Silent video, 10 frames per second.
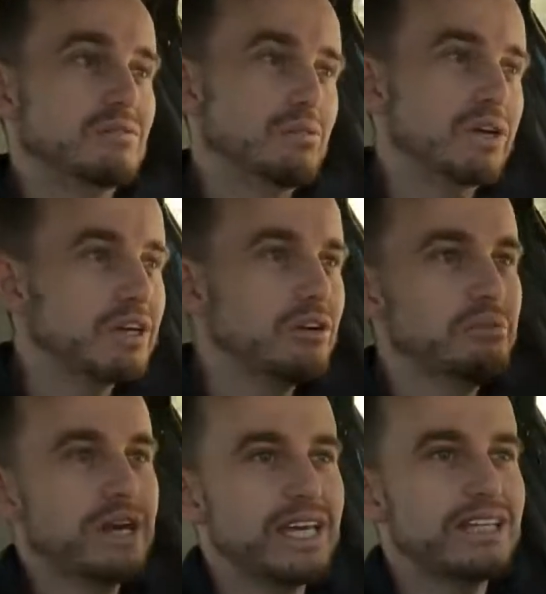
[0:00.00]
What it all
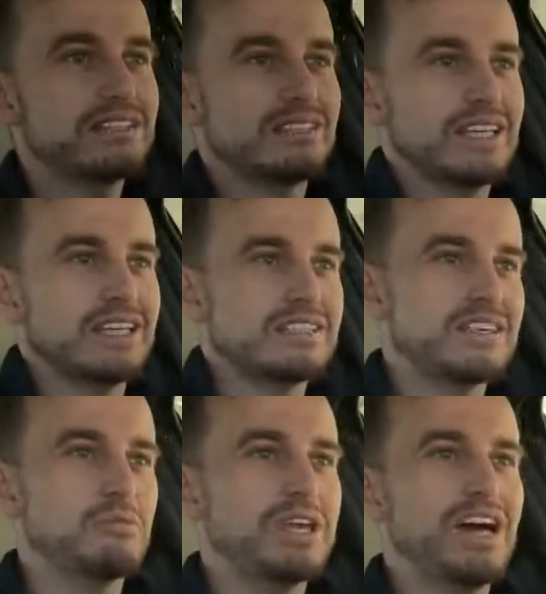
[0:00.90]
means is
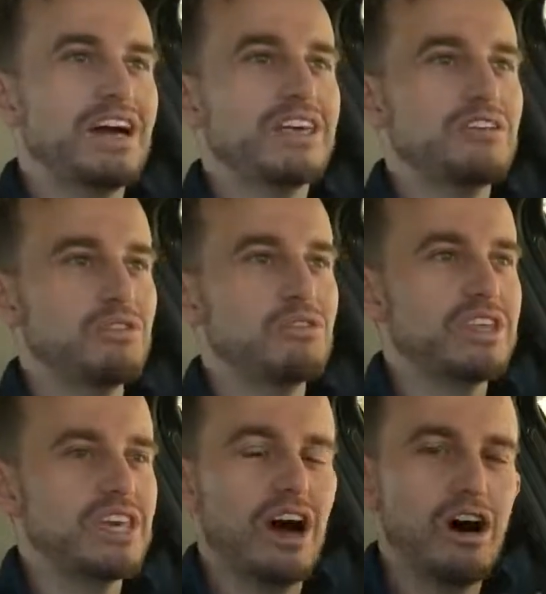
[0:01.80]
that we can't give you
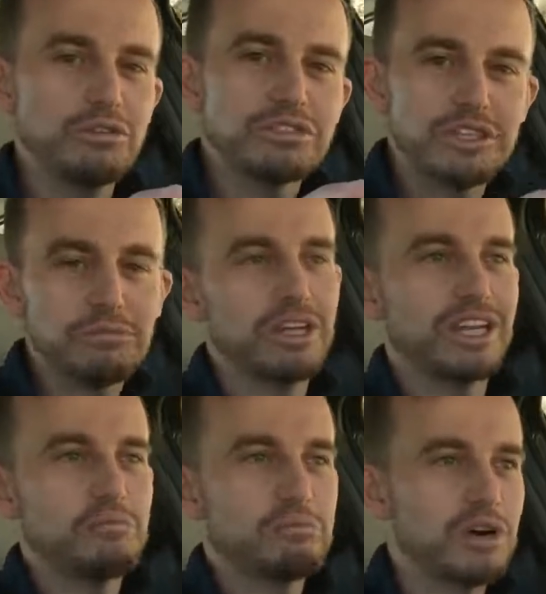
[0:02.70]
the ultimate
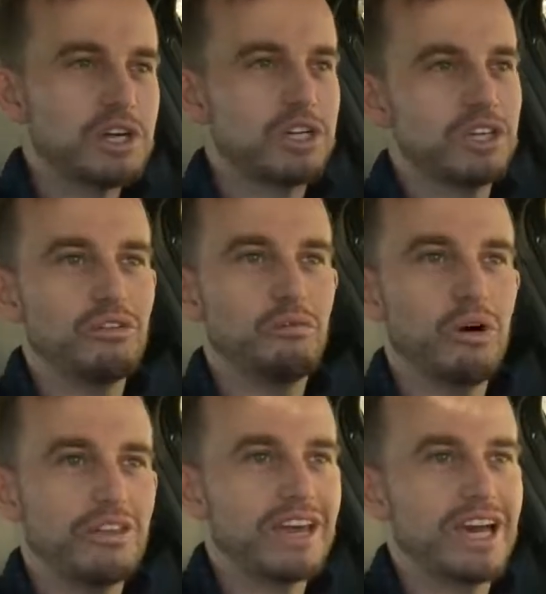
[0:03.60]
impression of
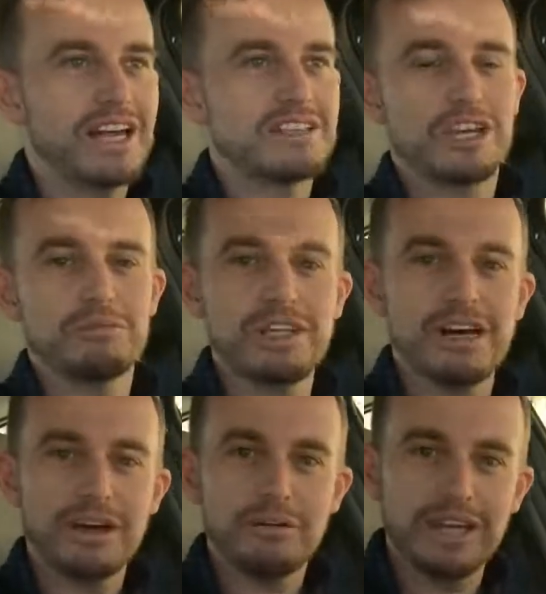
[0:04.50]
what the car is going to be
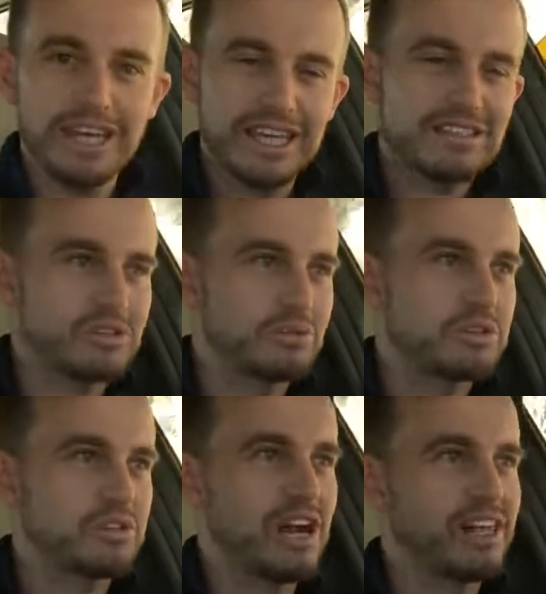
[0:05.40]
like when it gets to
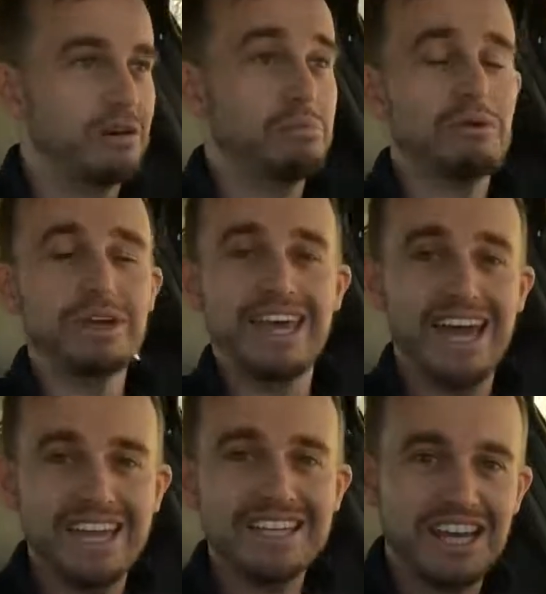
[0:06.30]
Australia, but we
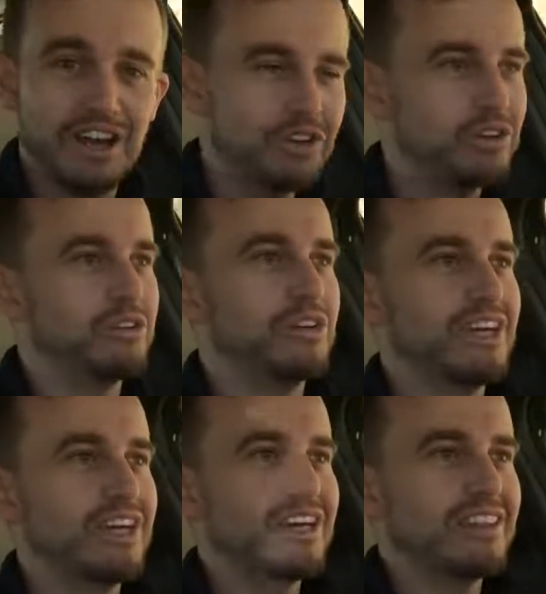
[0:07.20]
can tell you
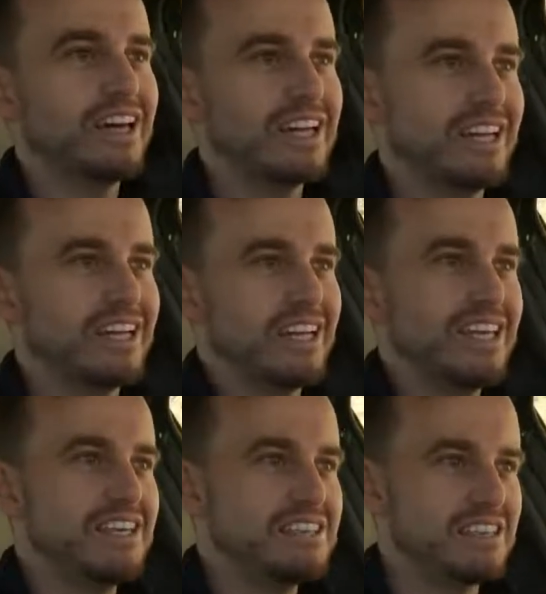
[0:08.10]
that it
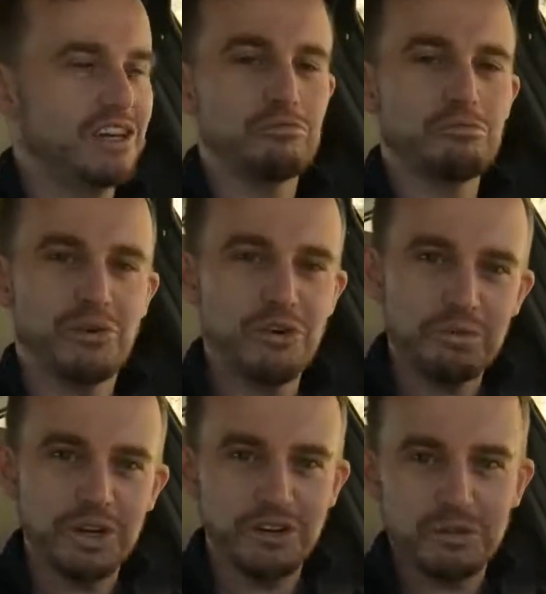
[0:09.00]
is an
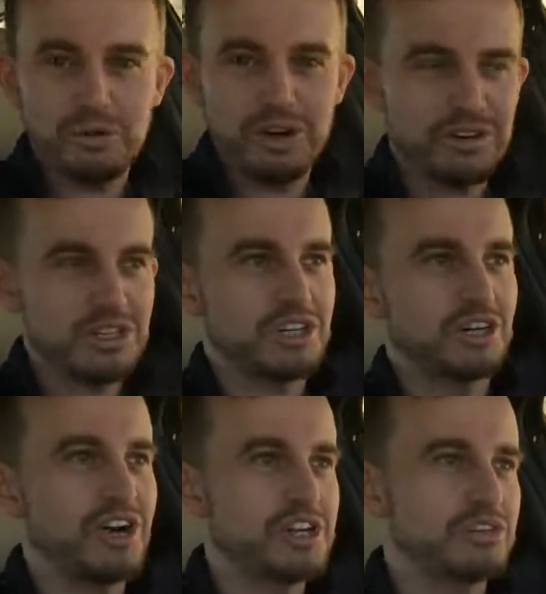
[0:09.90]
improvement on the previous
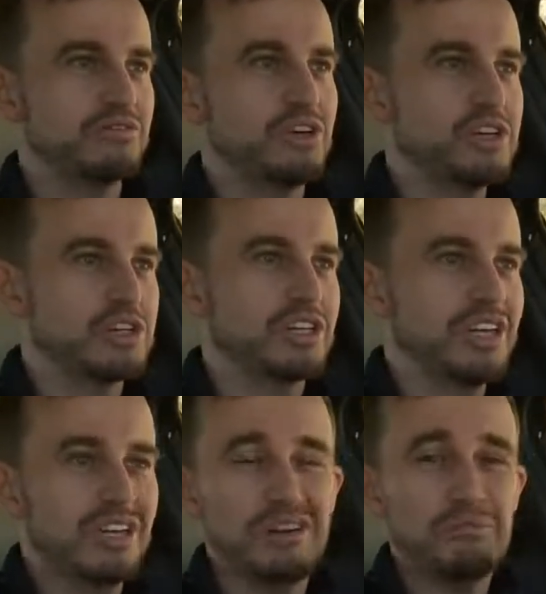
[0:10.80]
generation version
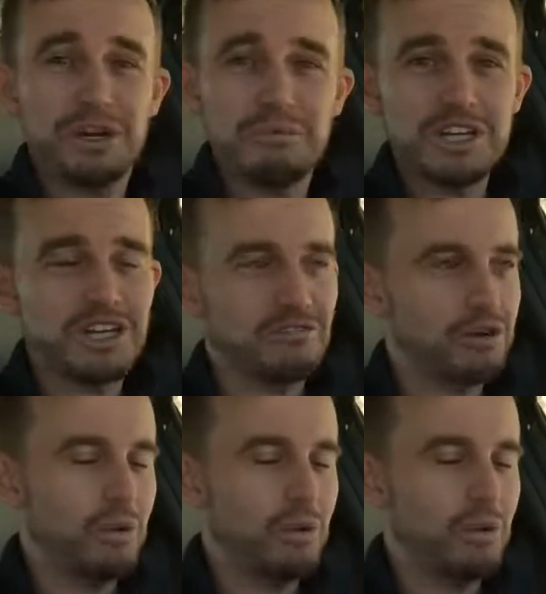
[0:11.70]
in pretty much every